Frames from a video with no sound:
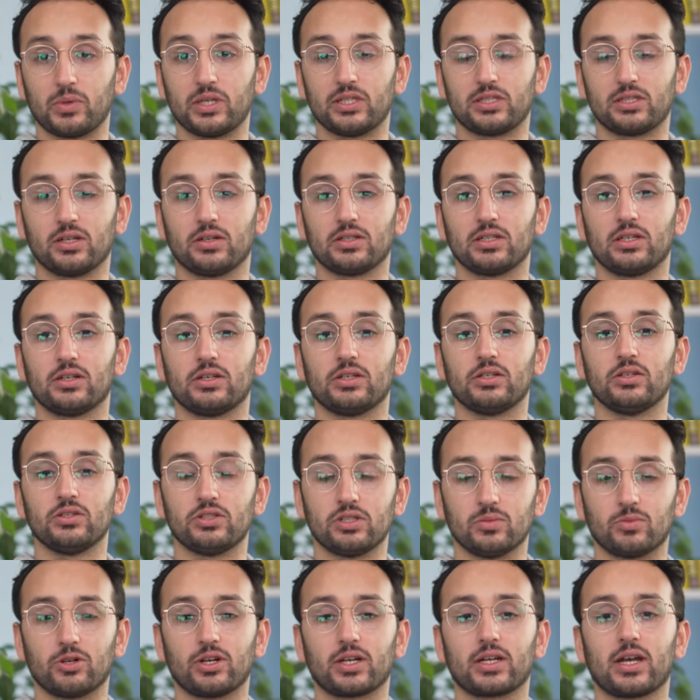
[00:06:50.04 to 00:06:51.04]
we started our
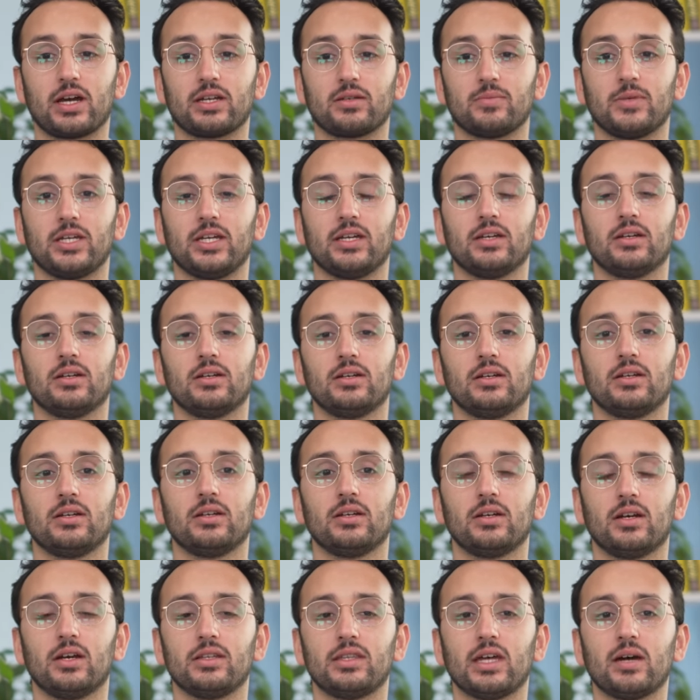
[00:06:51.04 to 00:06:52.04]
YouTuber Academy,
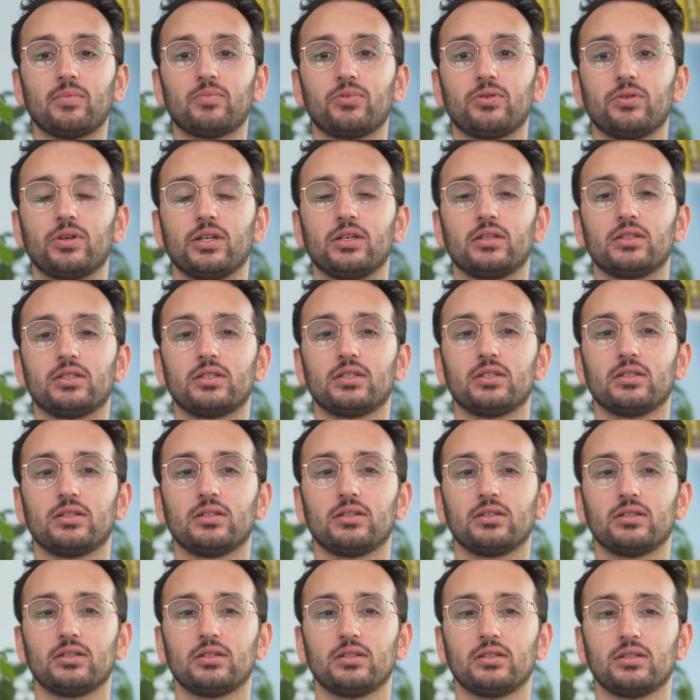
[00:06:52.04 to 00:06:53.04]
at that point,
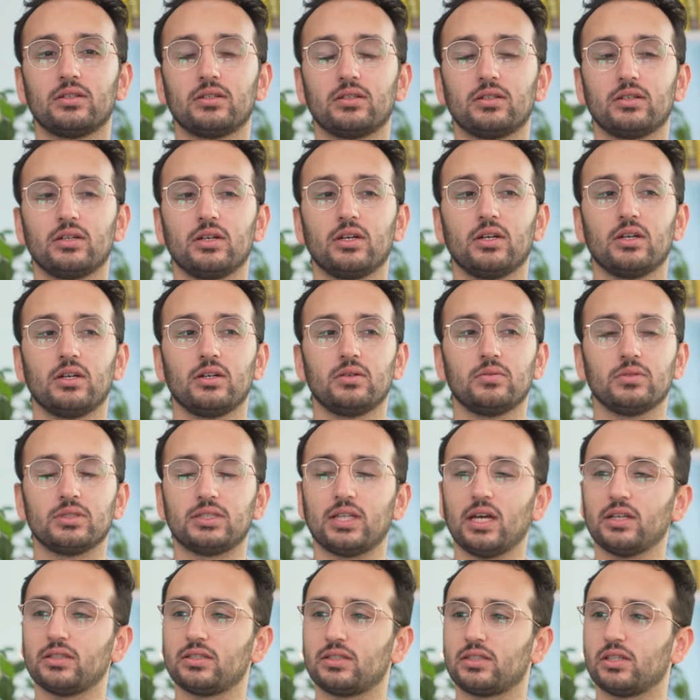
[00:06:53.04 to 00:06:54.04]
was
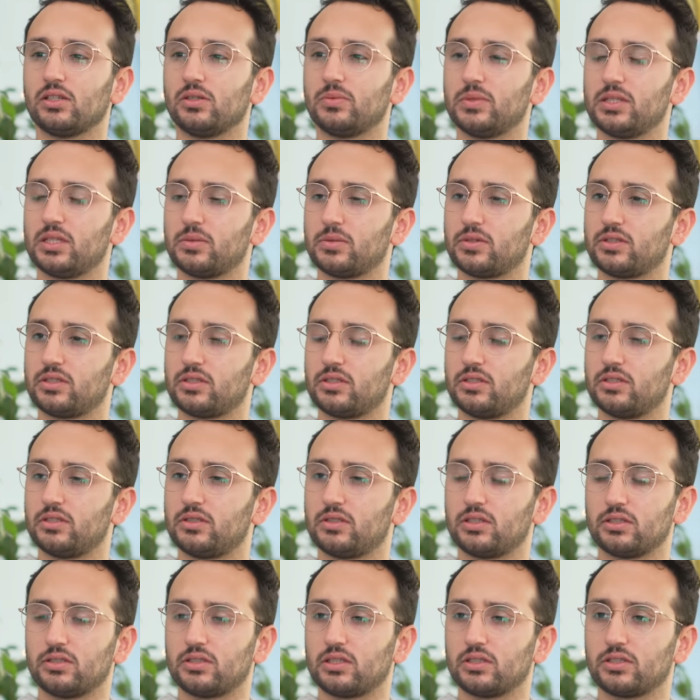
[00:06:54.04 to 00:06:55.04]
that still when there was
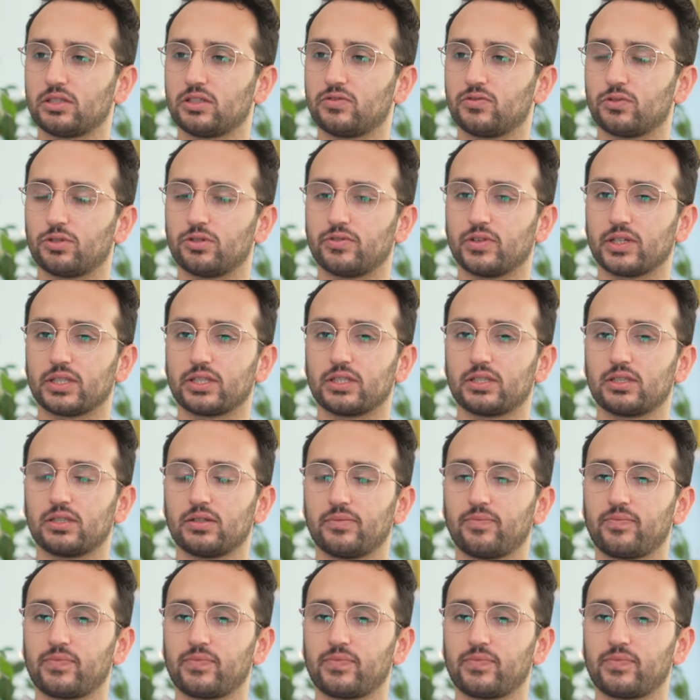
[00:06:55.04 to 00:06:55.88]
still just four of us?